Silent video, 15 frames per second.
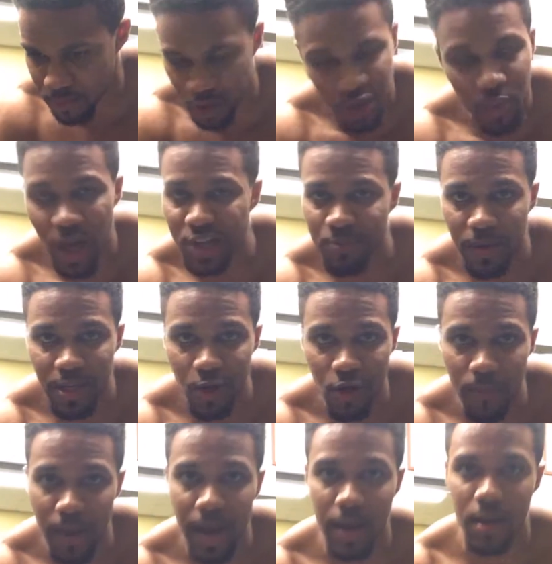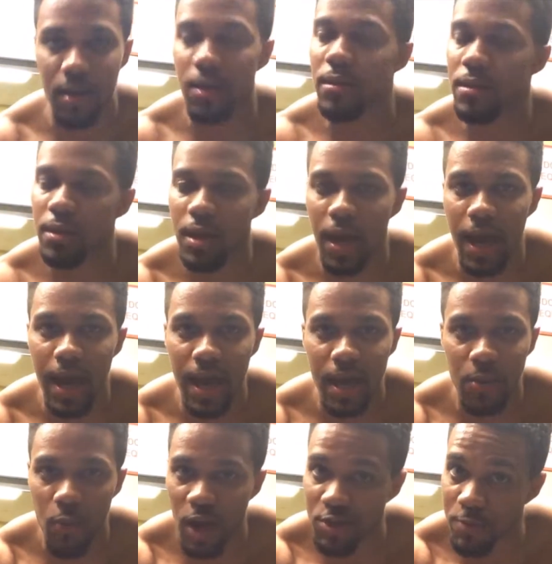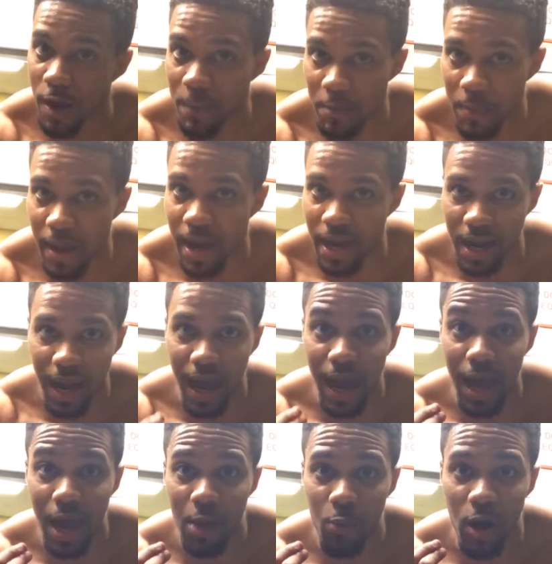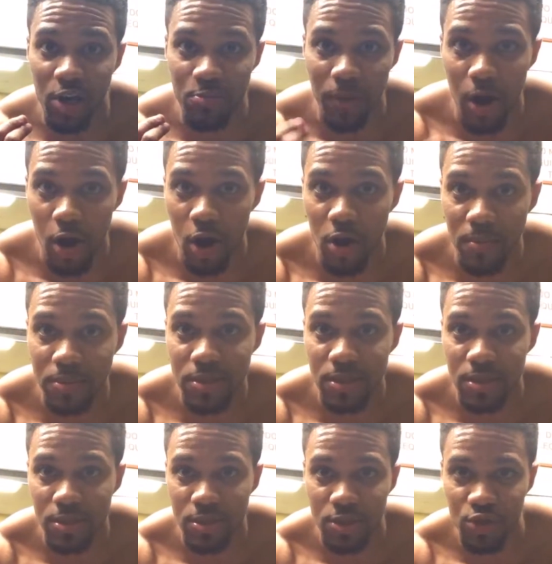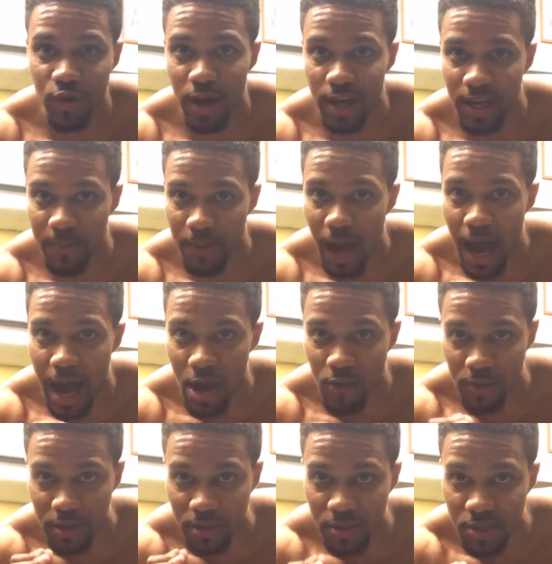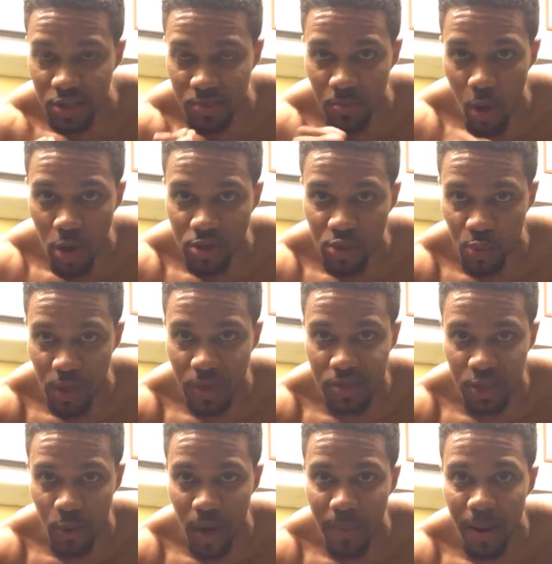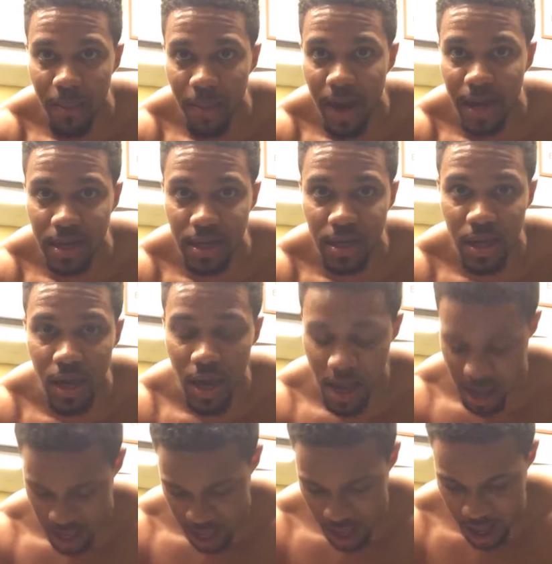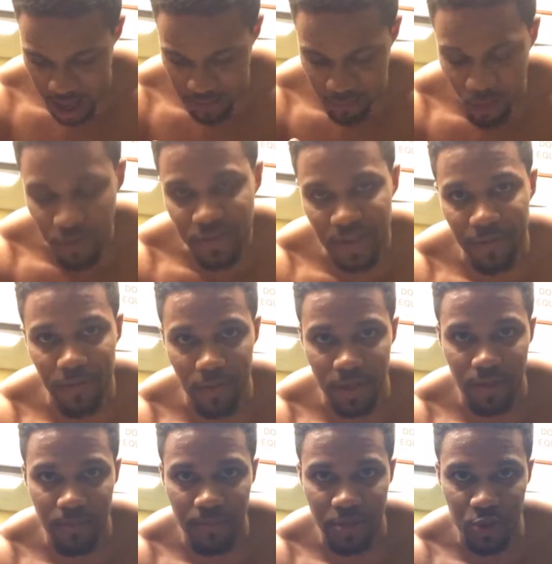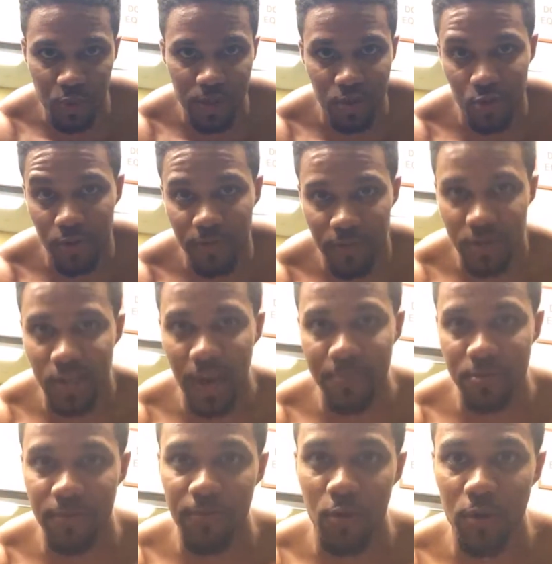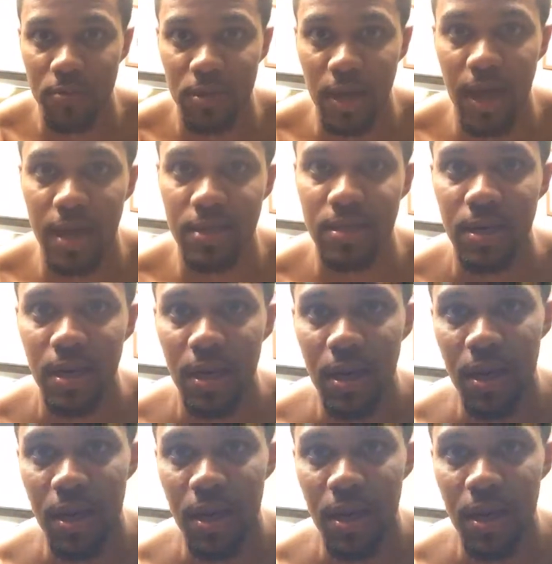Just watch my lower back and watch my upper back and watch my arms. Try and keep an eye on the small tweaks in the way my body moves differently between the two different types of forms, guys.